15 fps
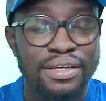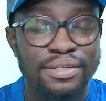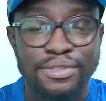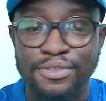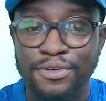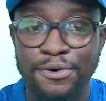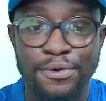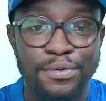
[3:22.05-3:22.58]

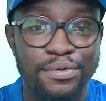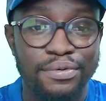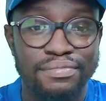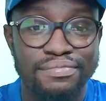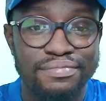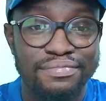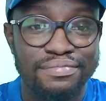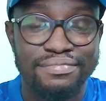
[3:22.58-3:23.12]
So
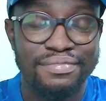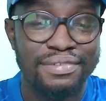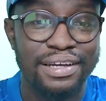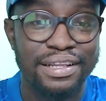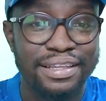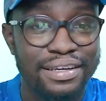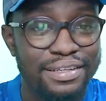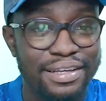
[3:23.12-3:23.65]

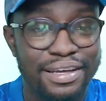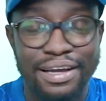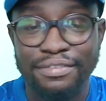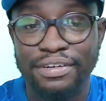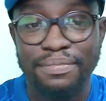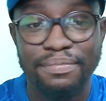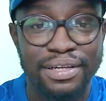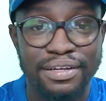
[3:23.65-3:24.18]
I think the
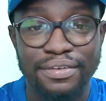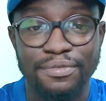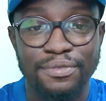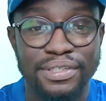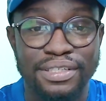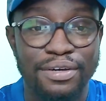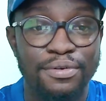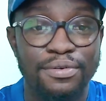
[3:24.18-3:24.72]
100 million
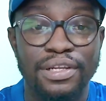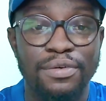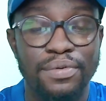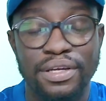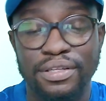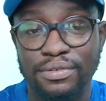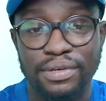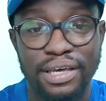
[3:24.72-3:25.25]
was the only
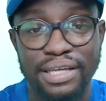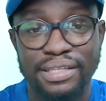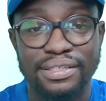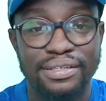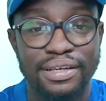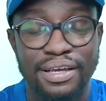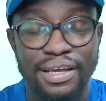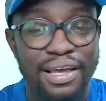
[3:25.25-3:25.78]
way to
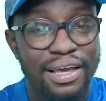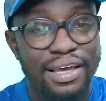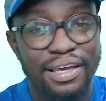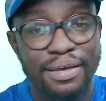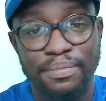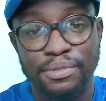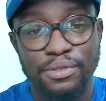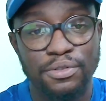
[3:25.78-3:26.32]
get
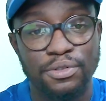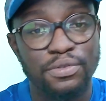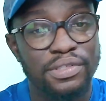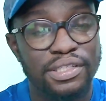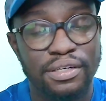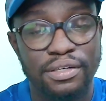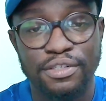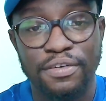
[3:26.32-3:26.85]
him to choose
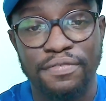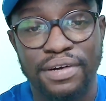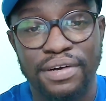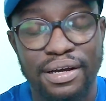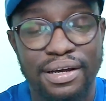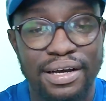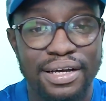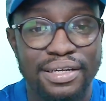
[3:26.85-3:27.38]
Chelsea over
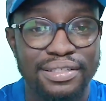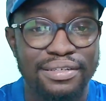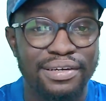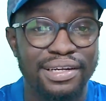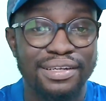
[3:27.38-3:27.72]
Arsenal.